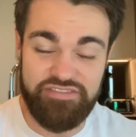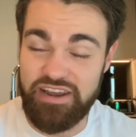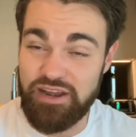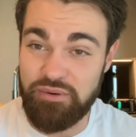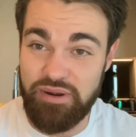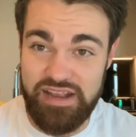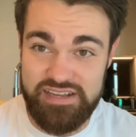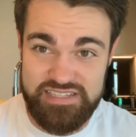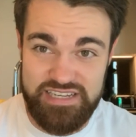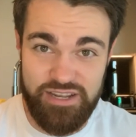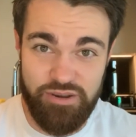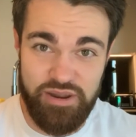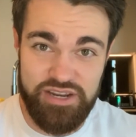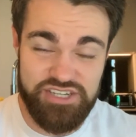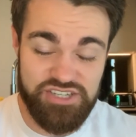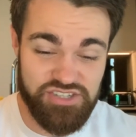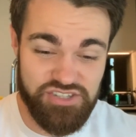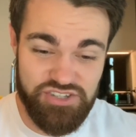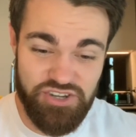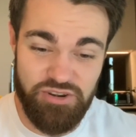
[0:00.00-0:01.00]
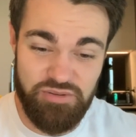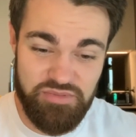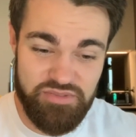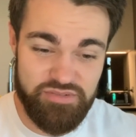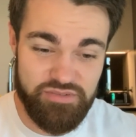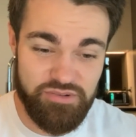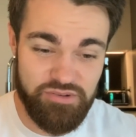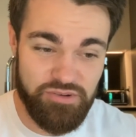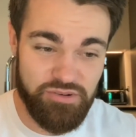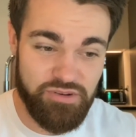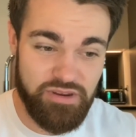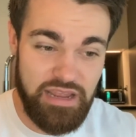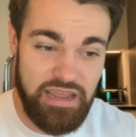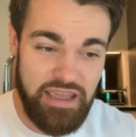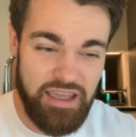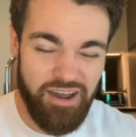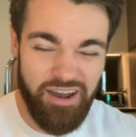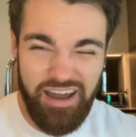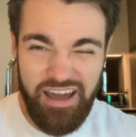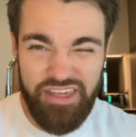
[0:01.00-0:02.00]
If anyone has any questions, shoot them through.
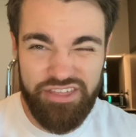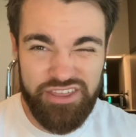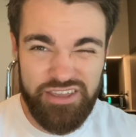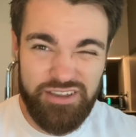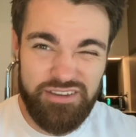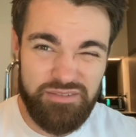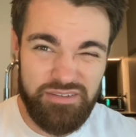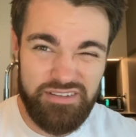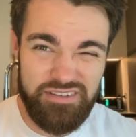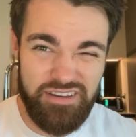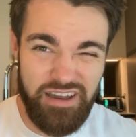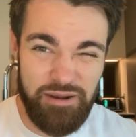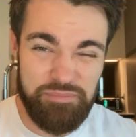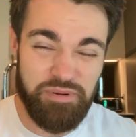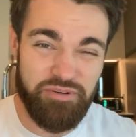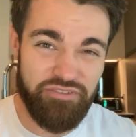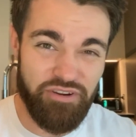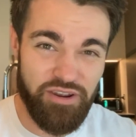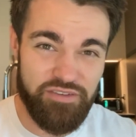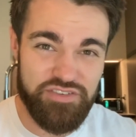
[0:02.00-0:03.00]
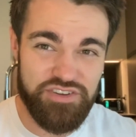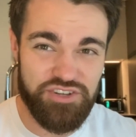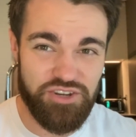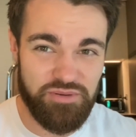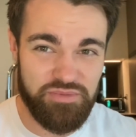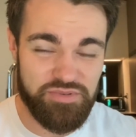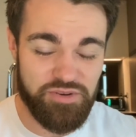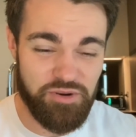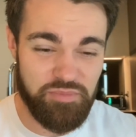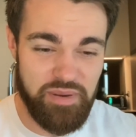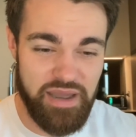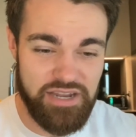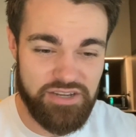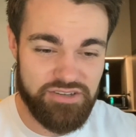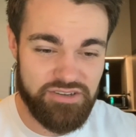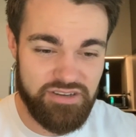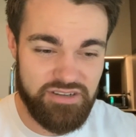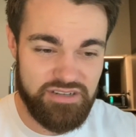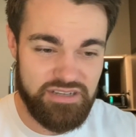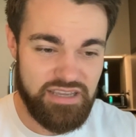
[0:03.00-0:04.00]
I think I'd prefer if you shoot them through on
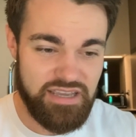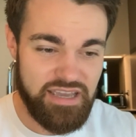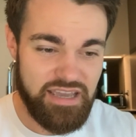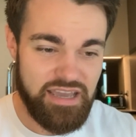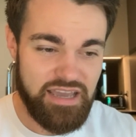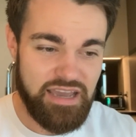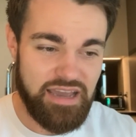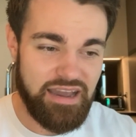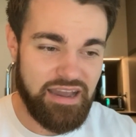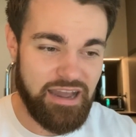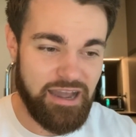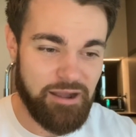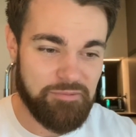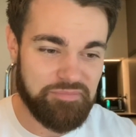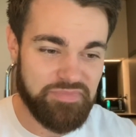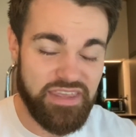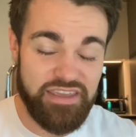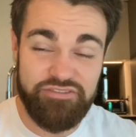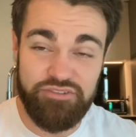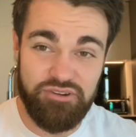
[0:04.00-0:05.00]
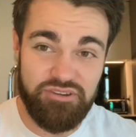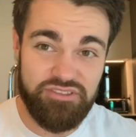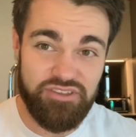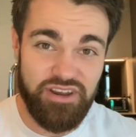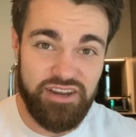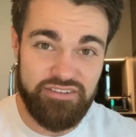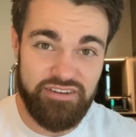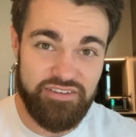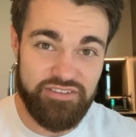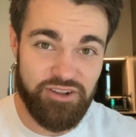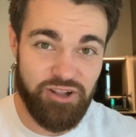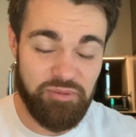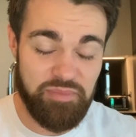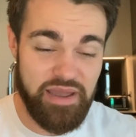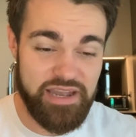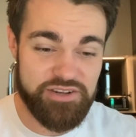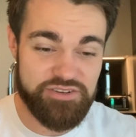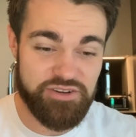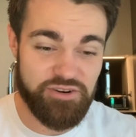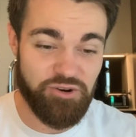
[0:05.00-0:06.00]
Patreon. If you're a $35
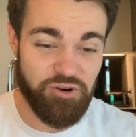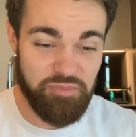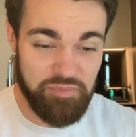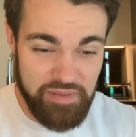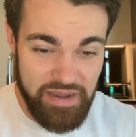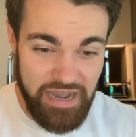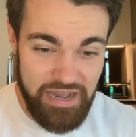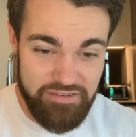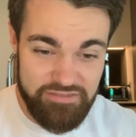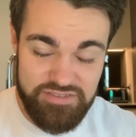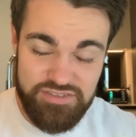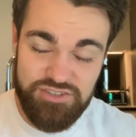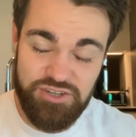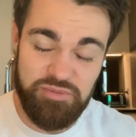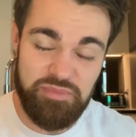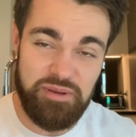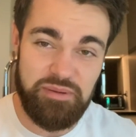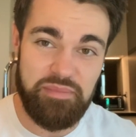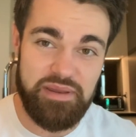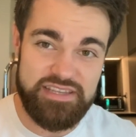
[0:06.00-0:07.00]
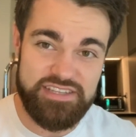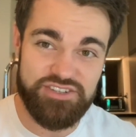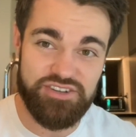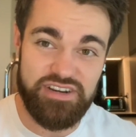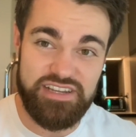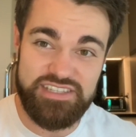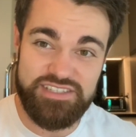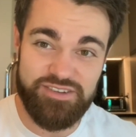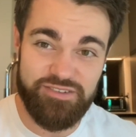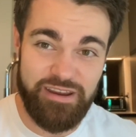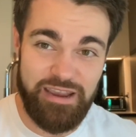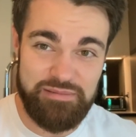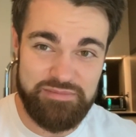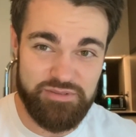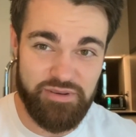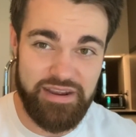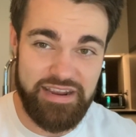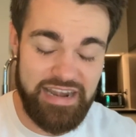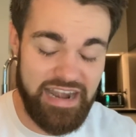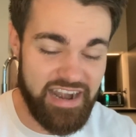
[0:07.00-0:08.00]
patron or above, shoot me a message on Instagram
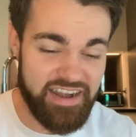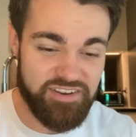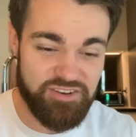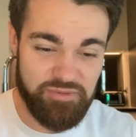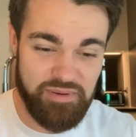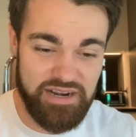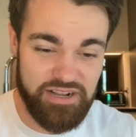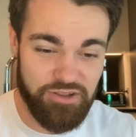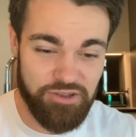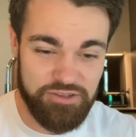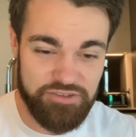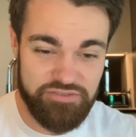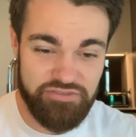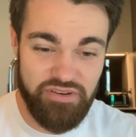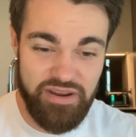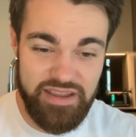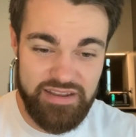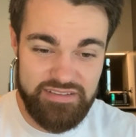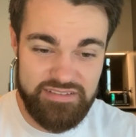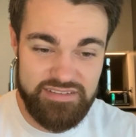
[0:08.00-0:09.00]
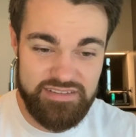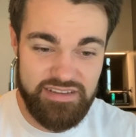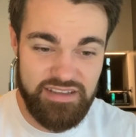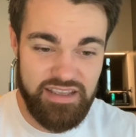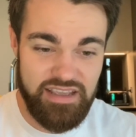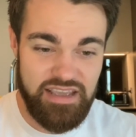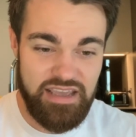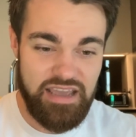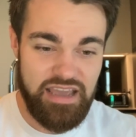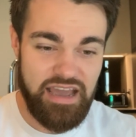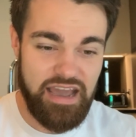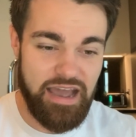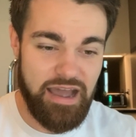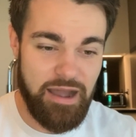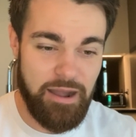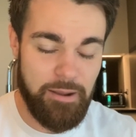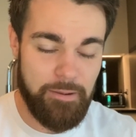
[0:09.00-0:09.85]
so I can add you to my close friends. But